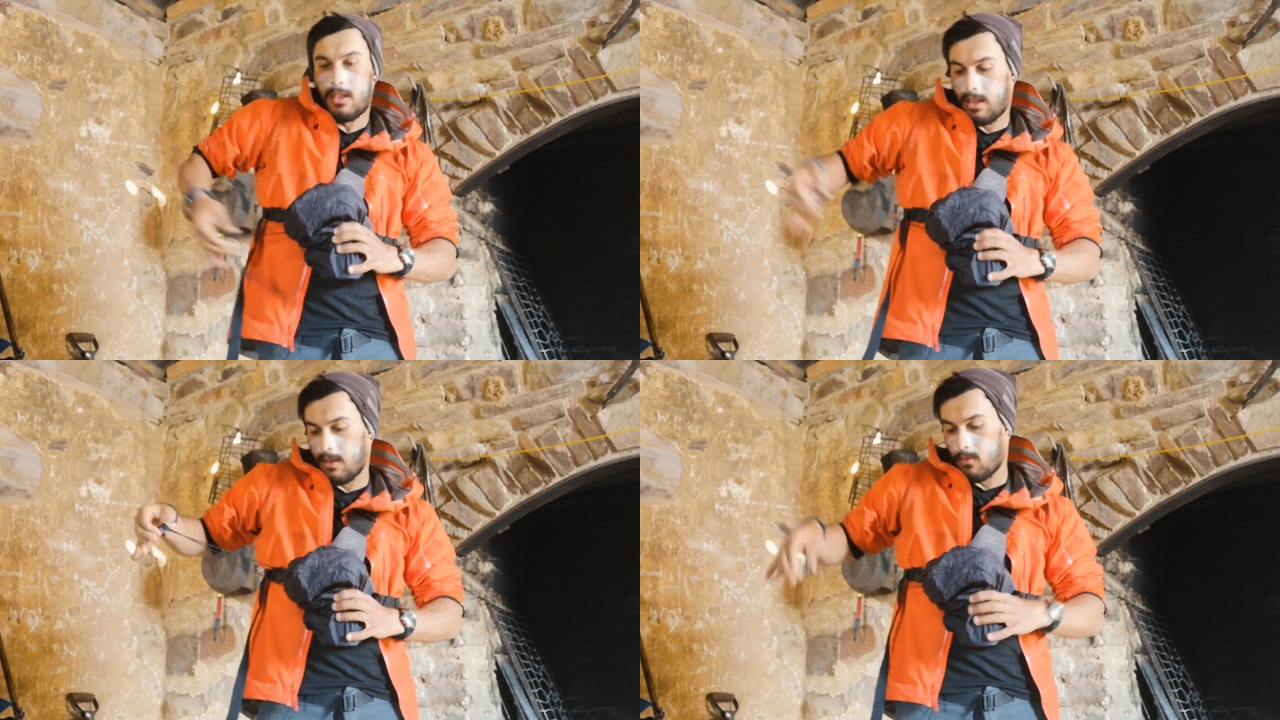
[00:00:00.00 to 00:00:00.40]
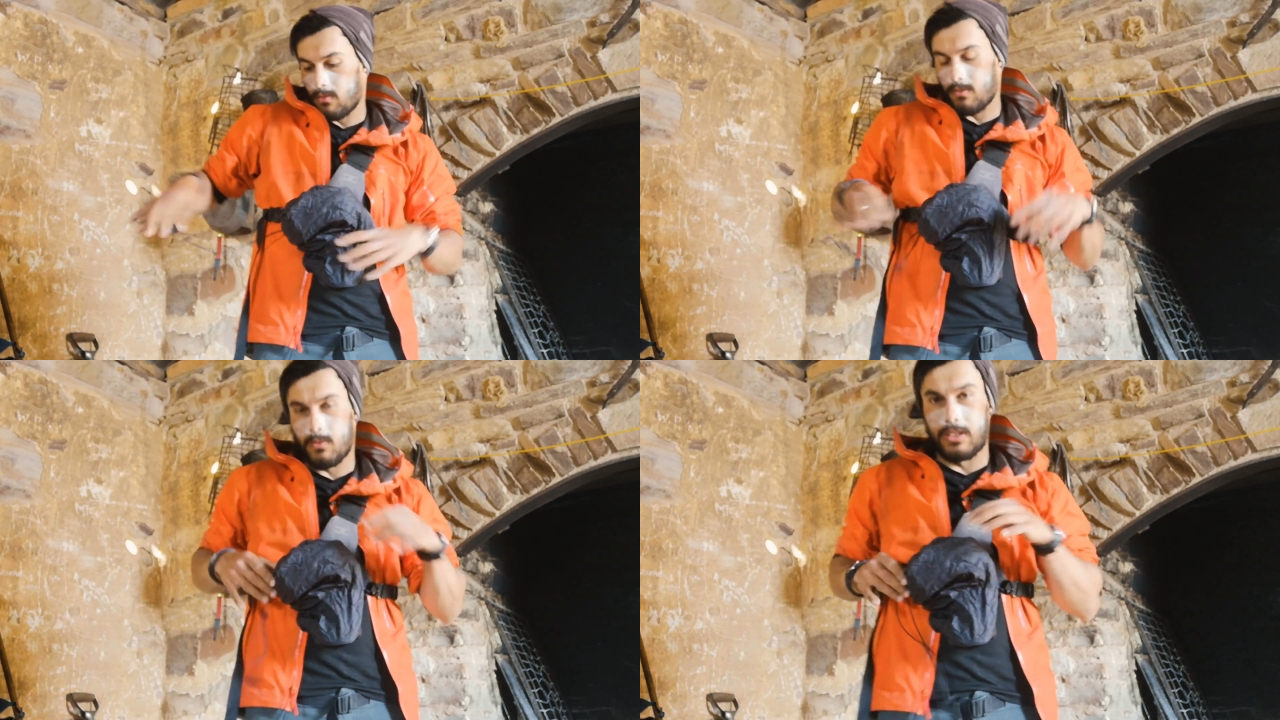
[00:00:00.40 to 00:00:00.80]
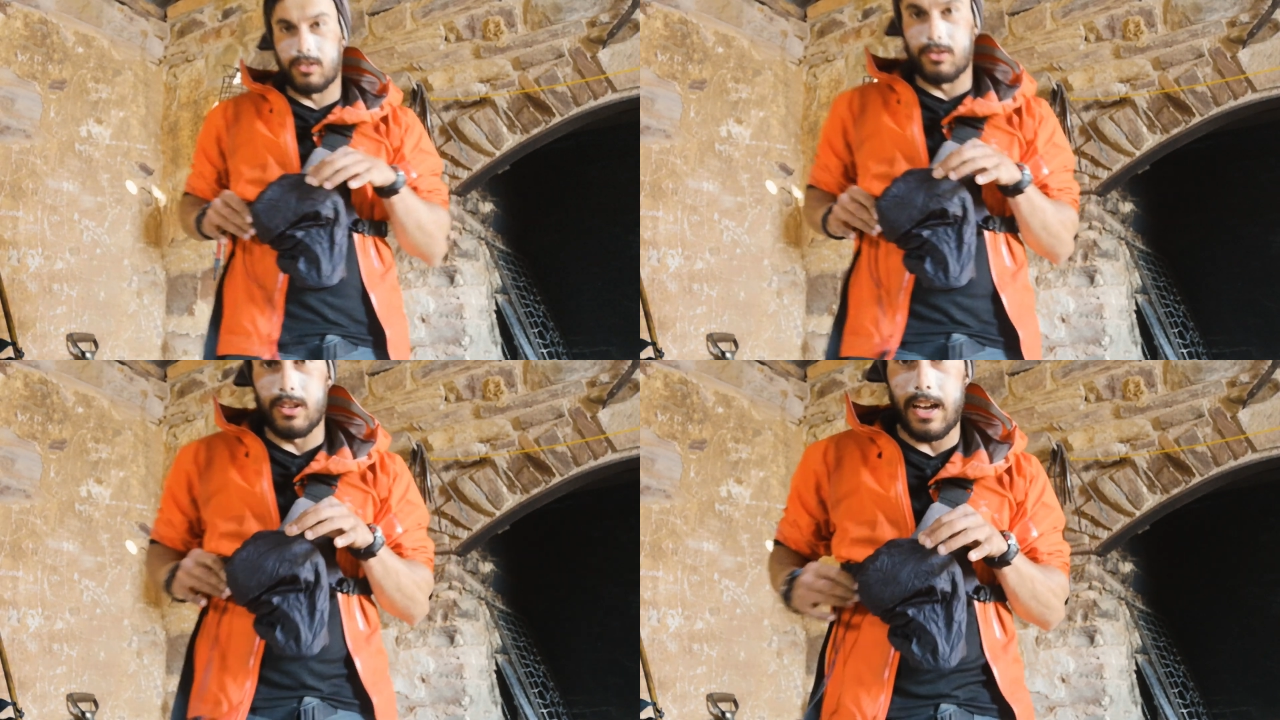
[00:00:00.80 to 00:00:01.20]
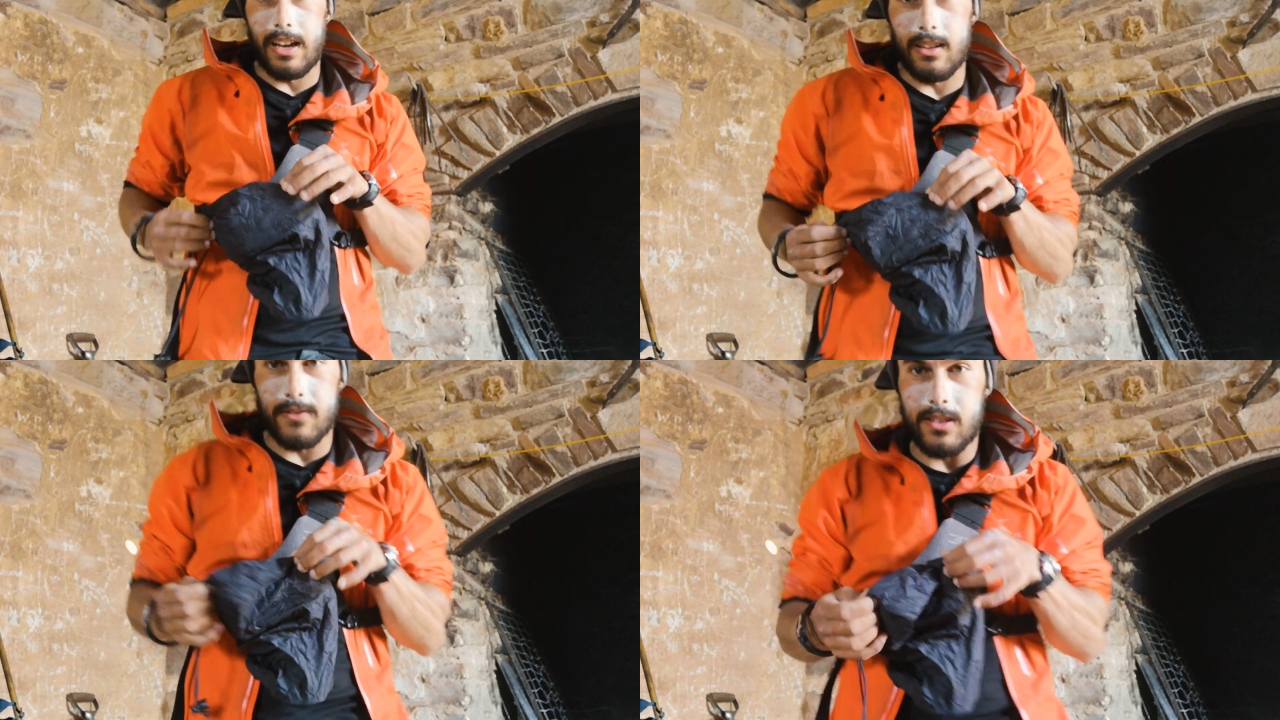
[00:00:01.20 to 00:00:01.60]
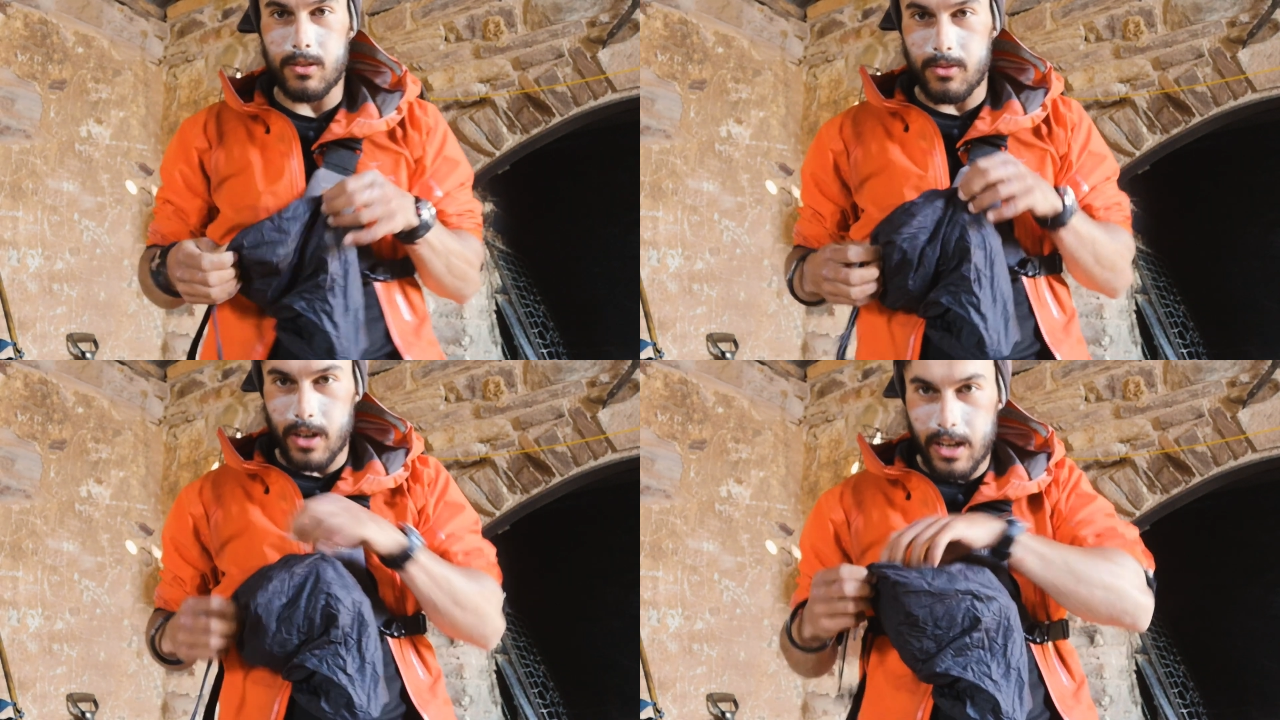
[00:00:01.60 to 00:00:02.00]
then once you do that, it
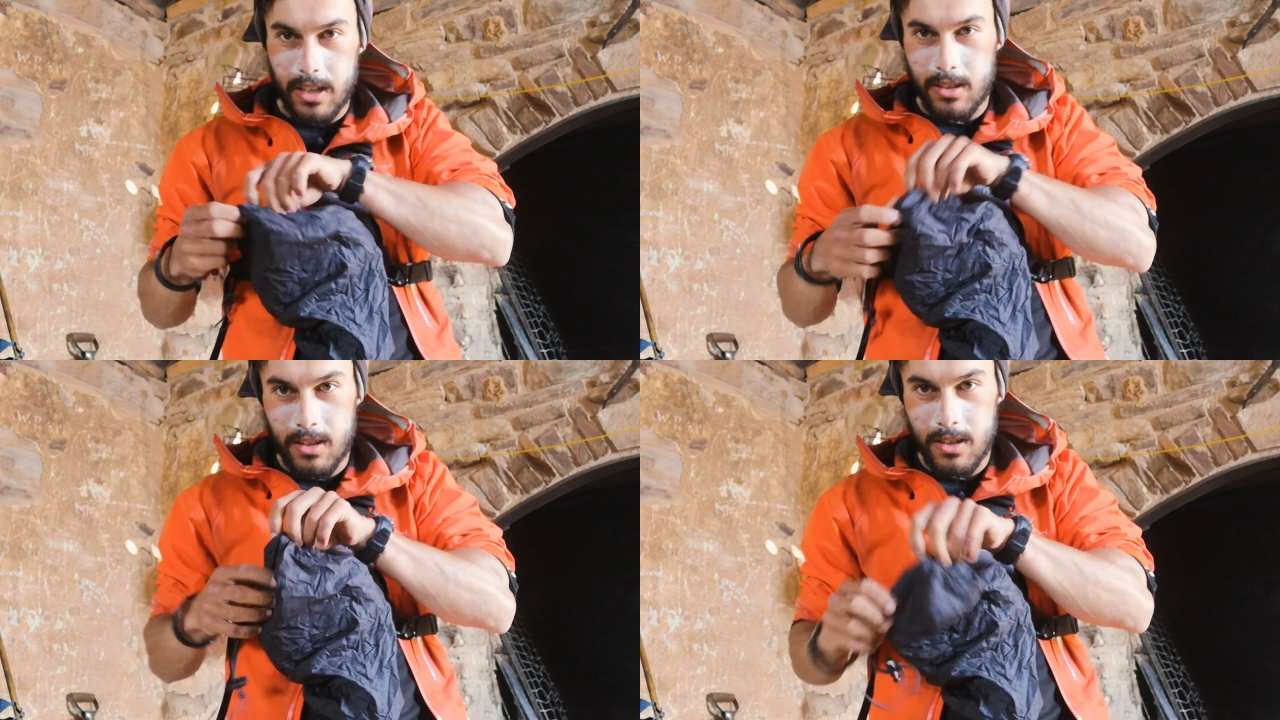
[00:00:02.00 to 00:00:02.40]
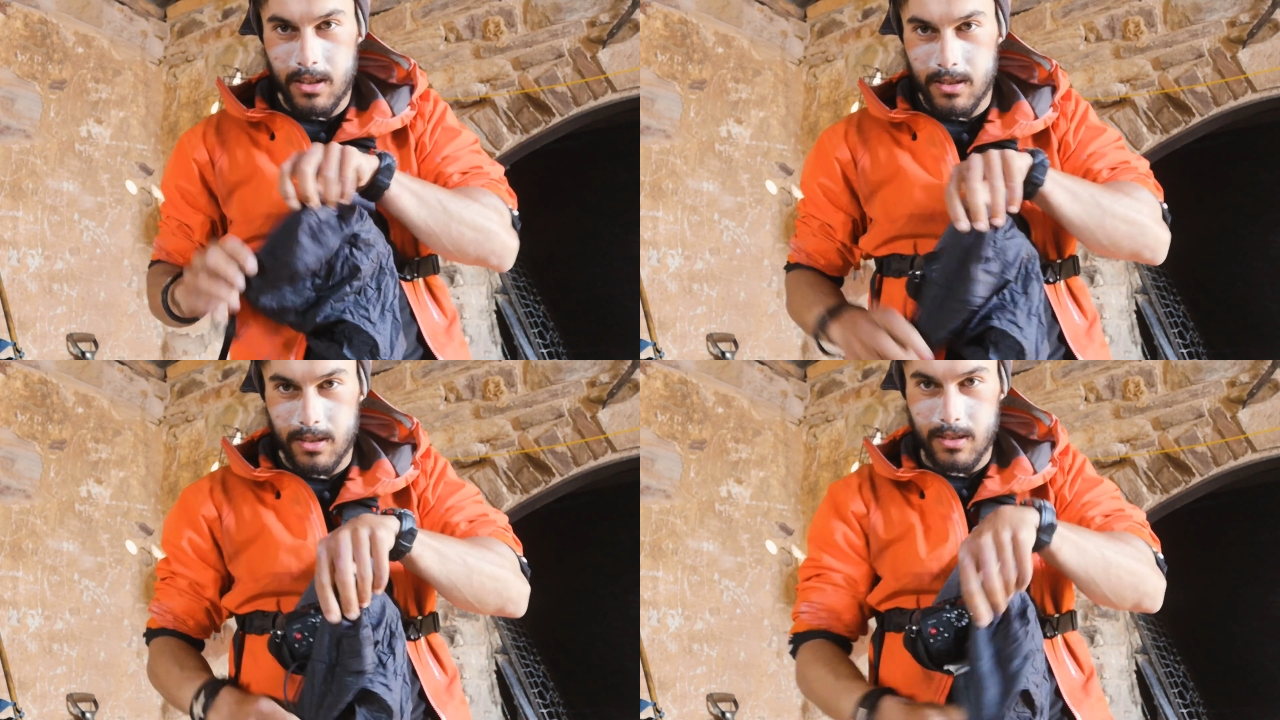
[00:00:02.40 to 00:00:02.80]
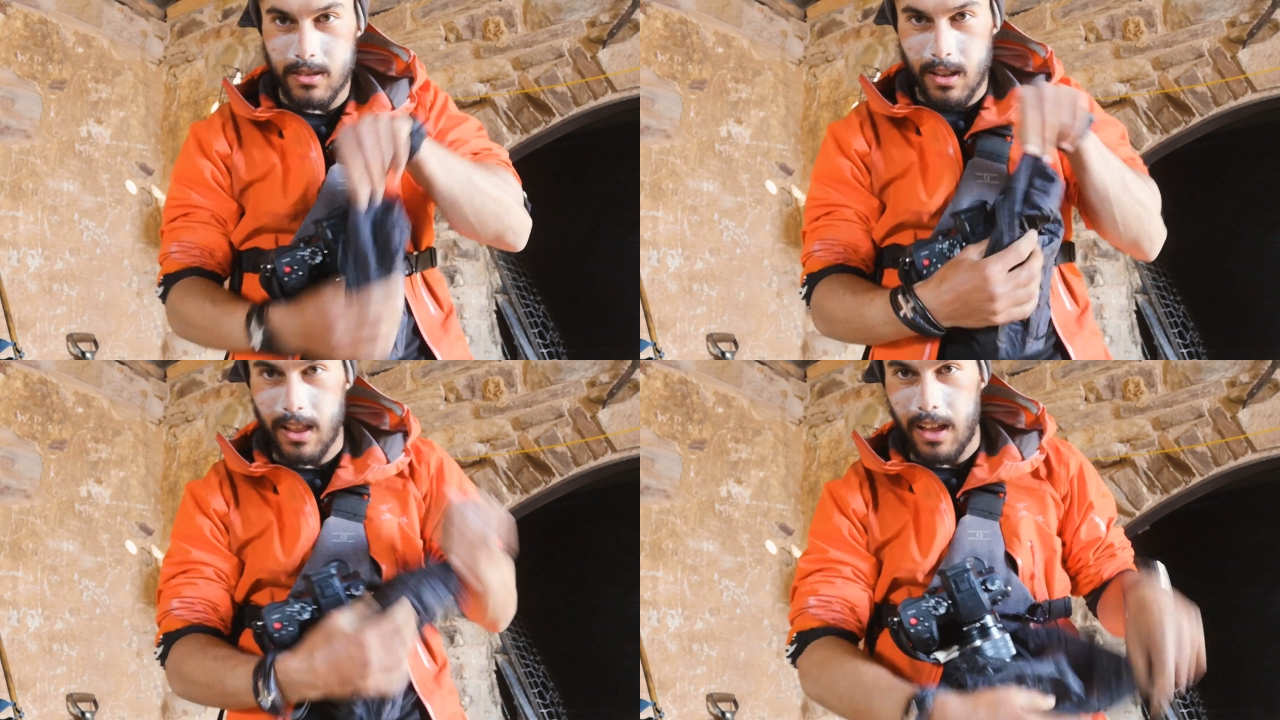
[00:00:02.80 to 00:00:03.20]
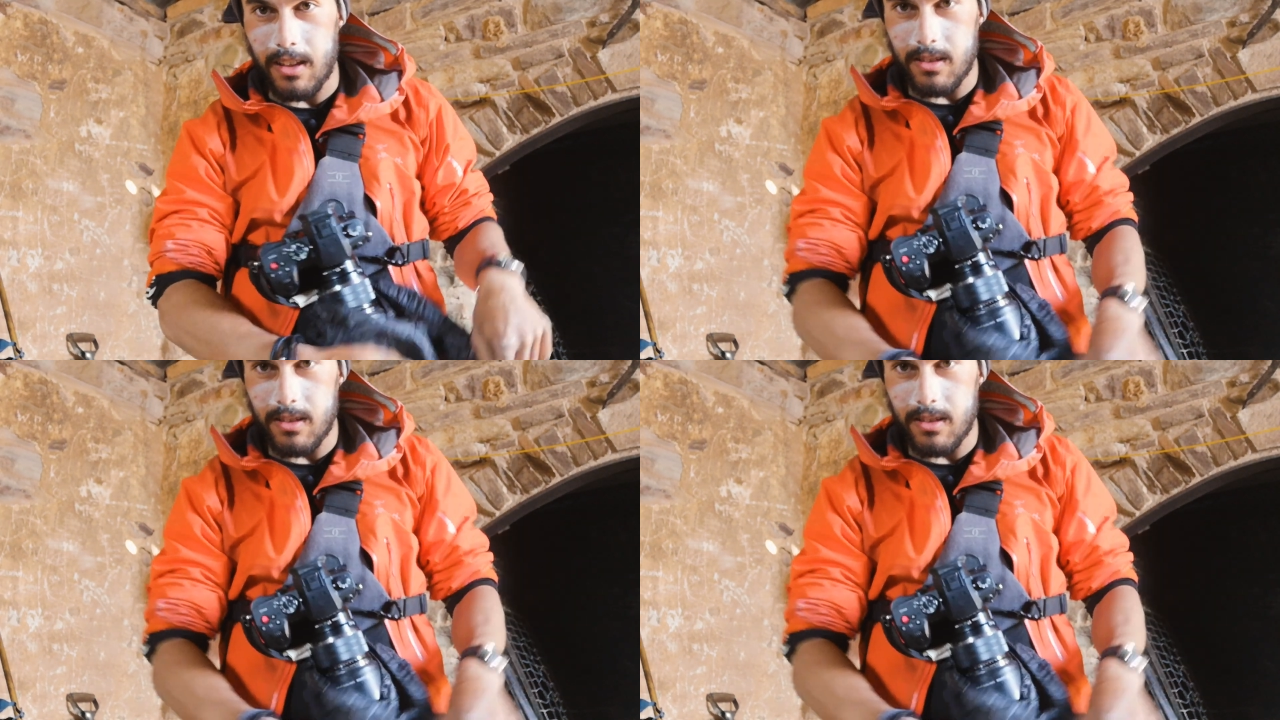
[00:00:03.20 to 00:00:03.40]
stops raining, like that,